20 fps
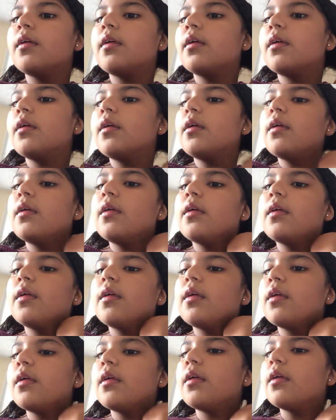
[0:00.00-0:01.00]

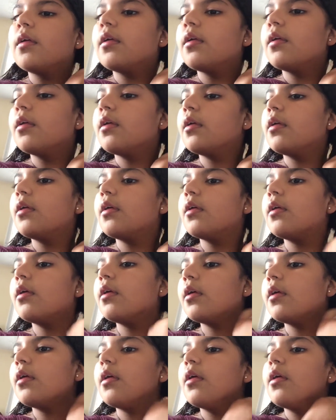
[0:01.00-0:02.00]

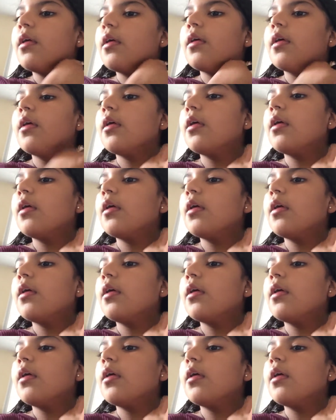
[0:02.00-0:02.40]
(no one is talking)